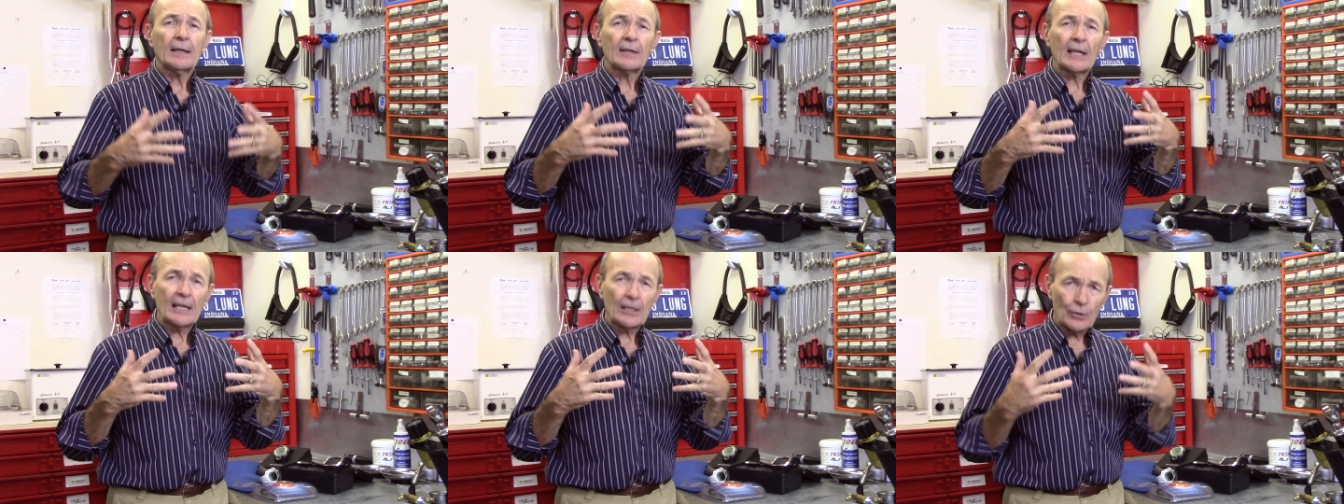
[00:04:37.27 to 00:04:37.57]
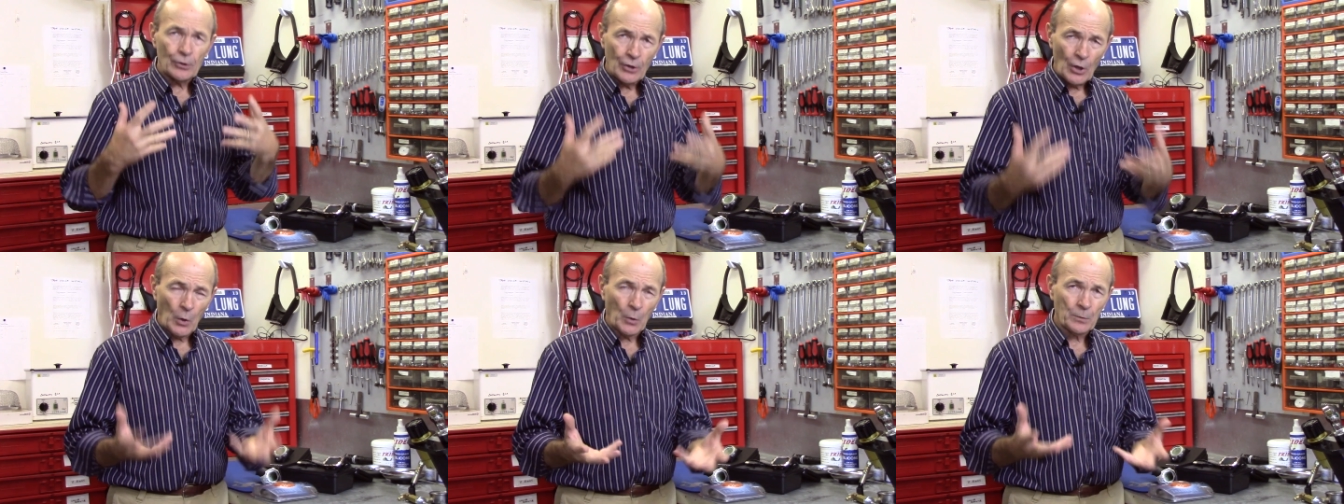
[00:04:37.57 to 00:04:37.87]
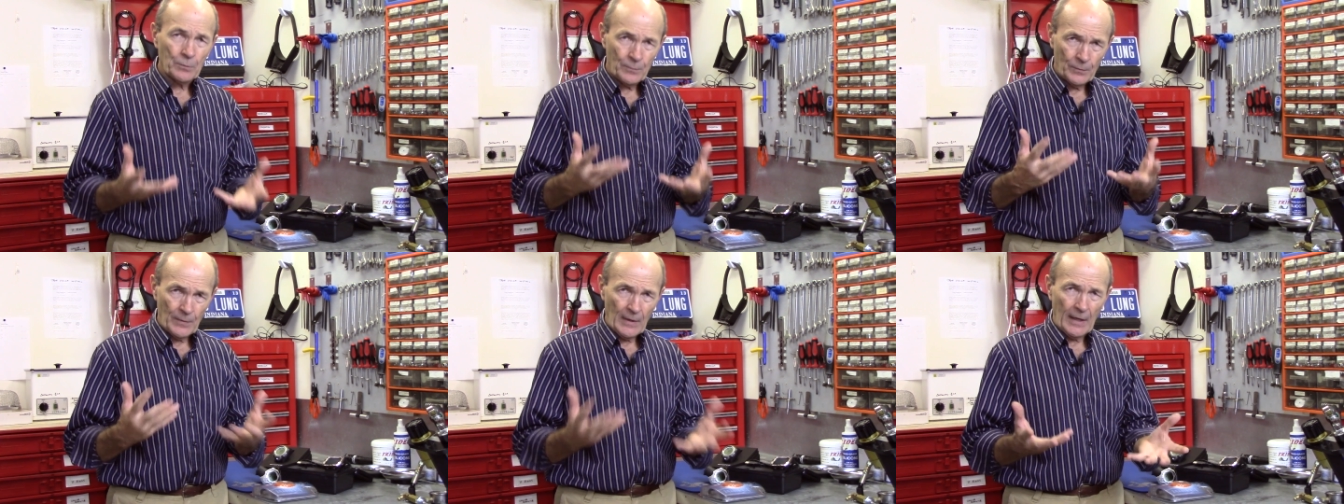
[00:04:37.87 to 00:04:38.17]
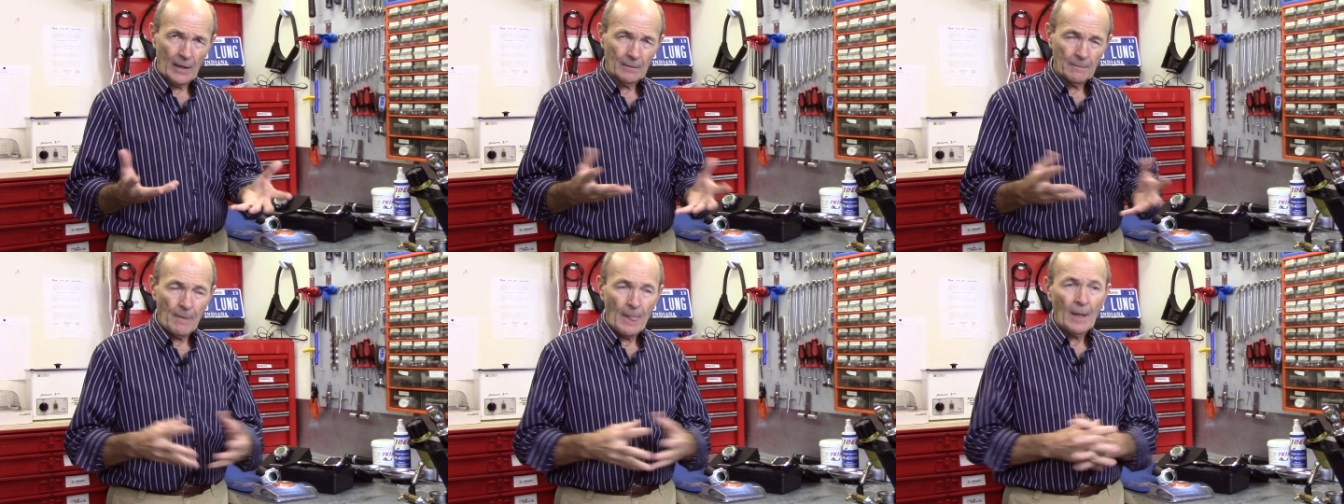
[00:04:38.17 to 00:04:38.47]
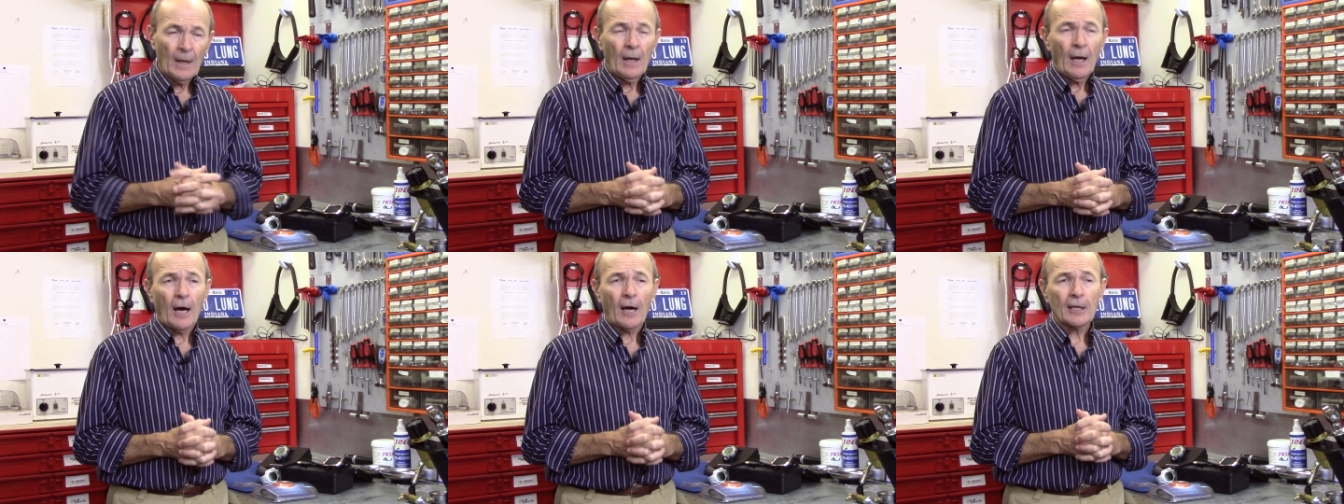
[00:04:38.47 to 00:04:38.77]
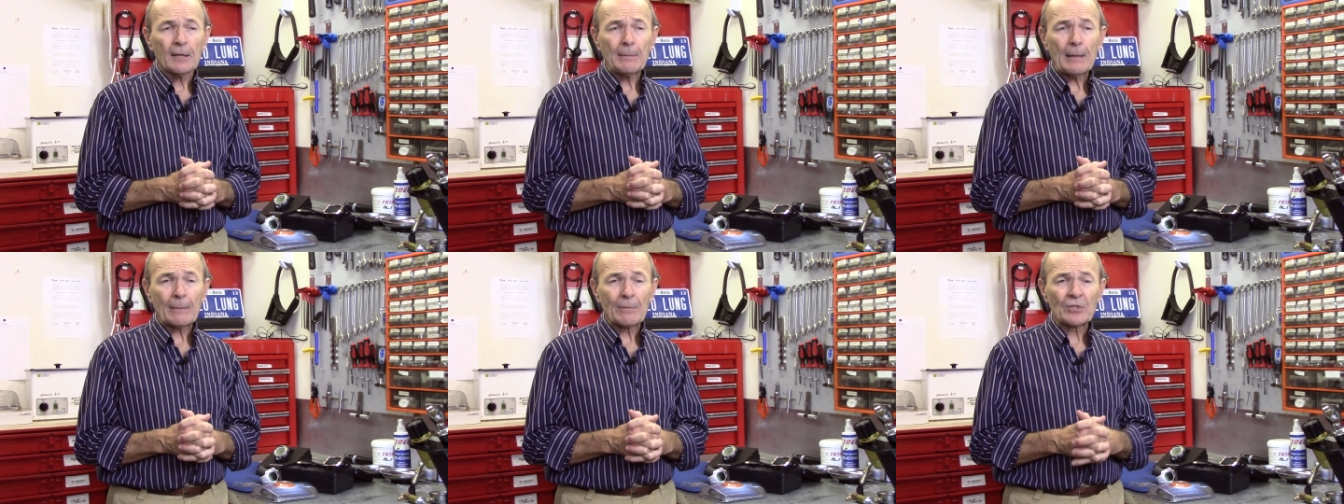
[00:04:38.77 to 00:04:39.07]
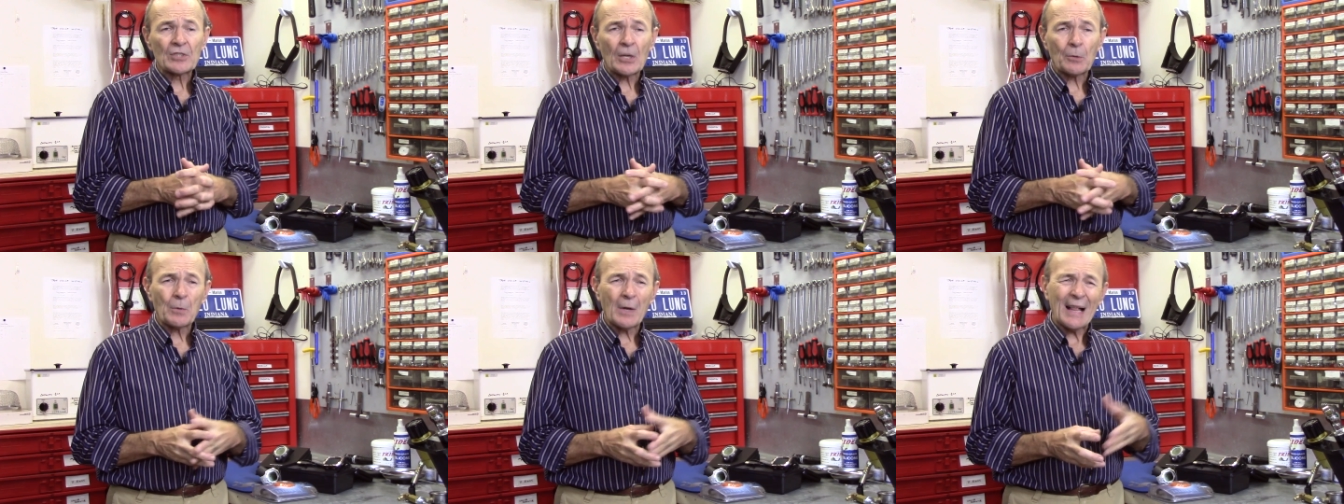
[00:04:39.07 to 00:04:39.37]
They don't fail. Other
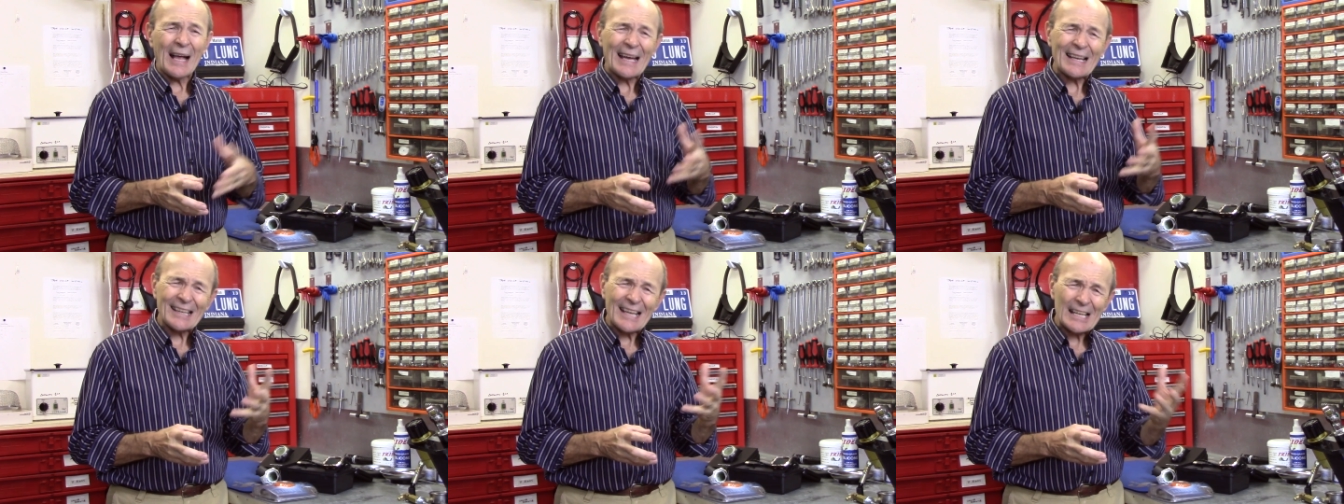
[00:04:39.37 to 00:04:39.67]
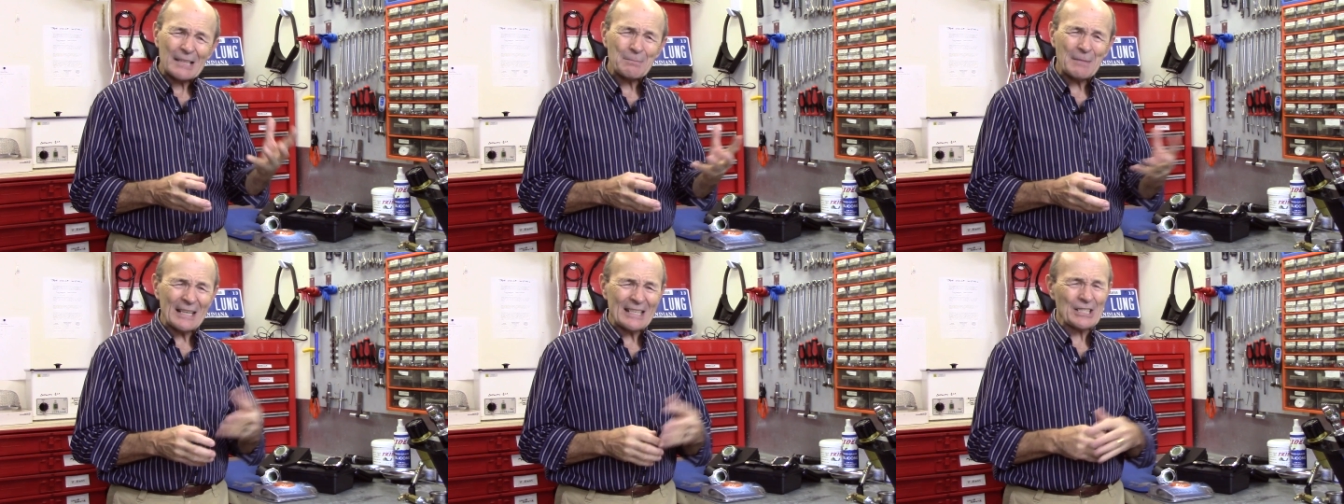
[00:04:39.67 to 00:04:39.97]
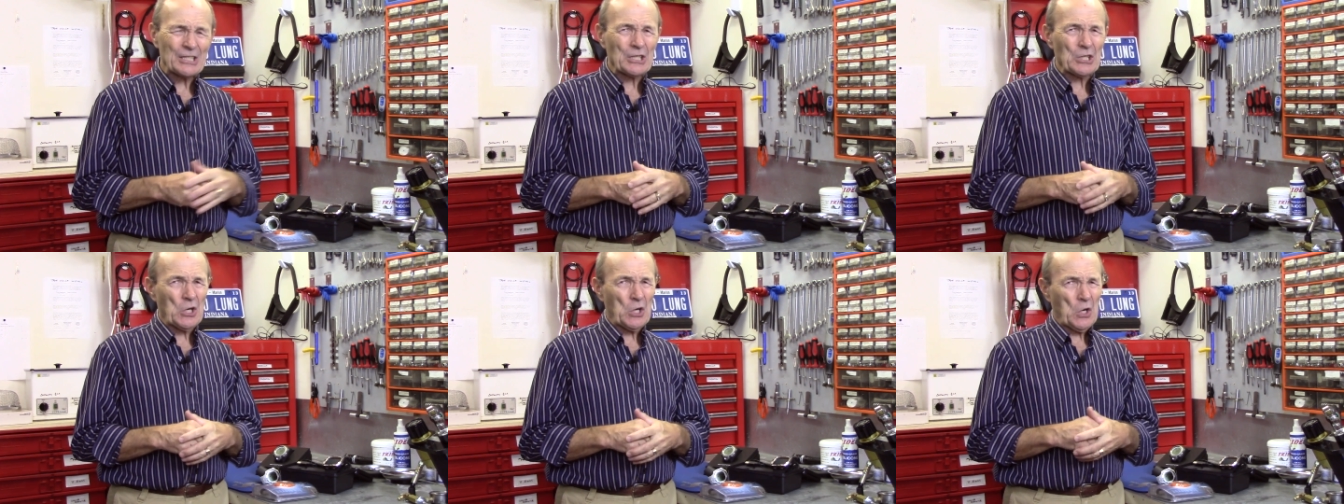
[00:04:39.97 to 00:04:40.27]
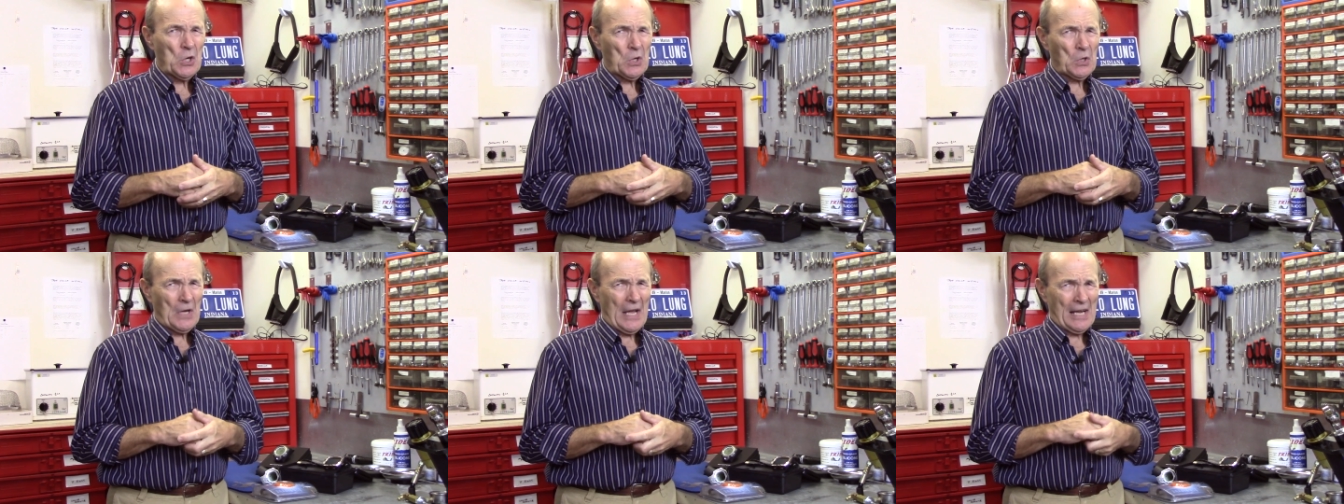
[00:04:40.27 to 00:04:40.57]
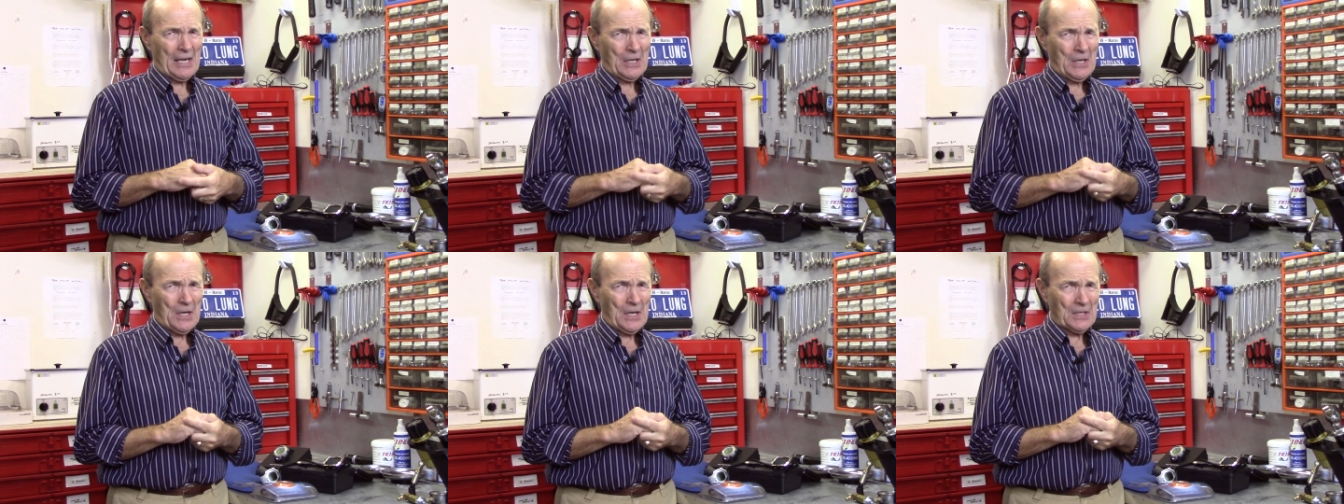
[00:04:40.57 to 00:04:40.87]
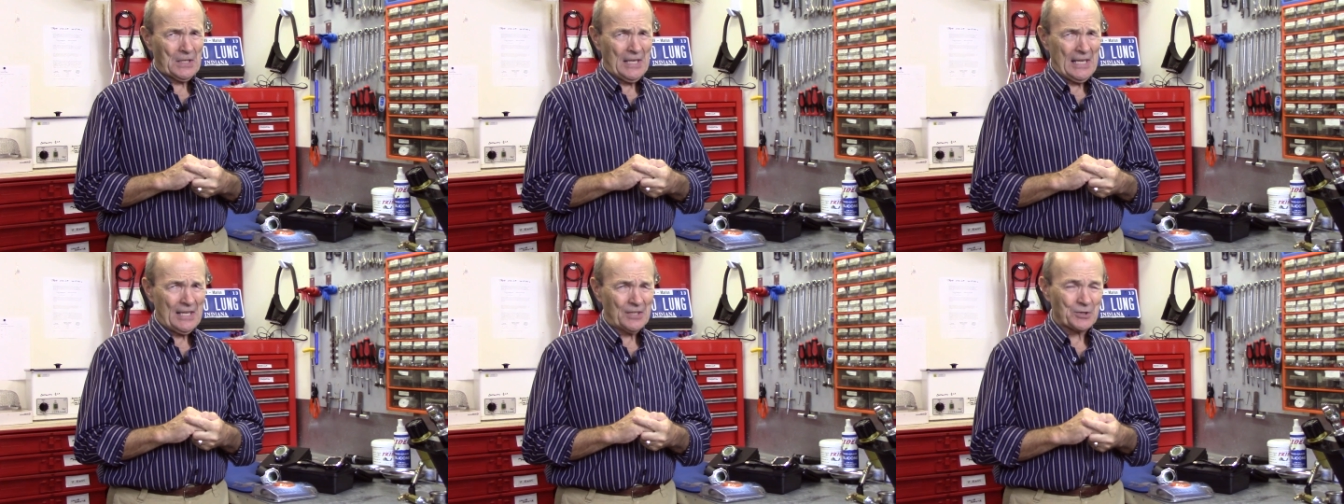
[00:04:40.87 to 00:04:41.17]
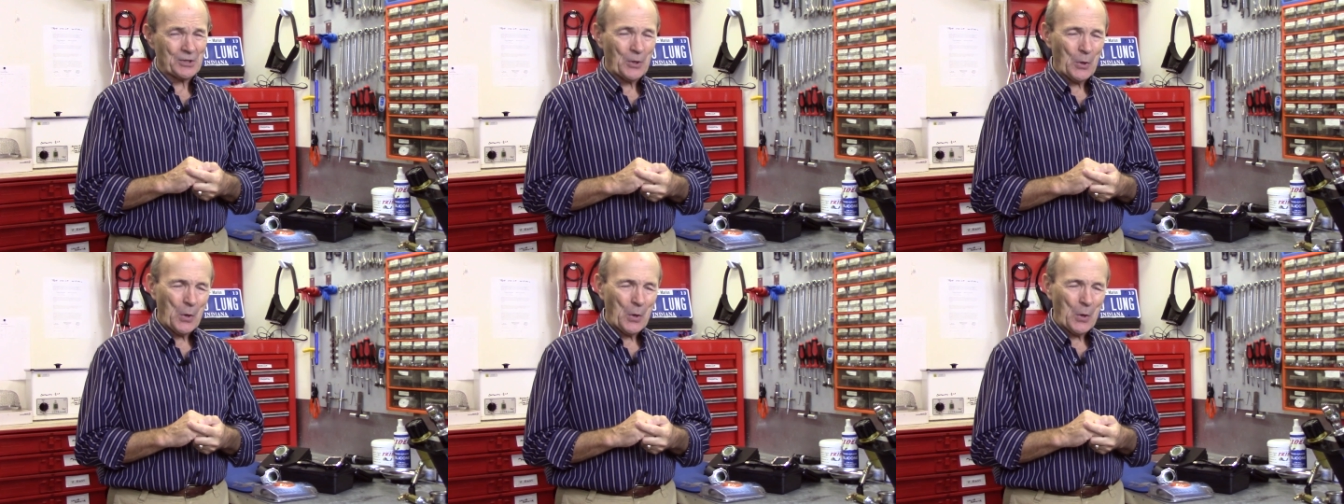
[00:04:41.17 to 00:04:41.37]
people said, well, I like my good old analog gauge.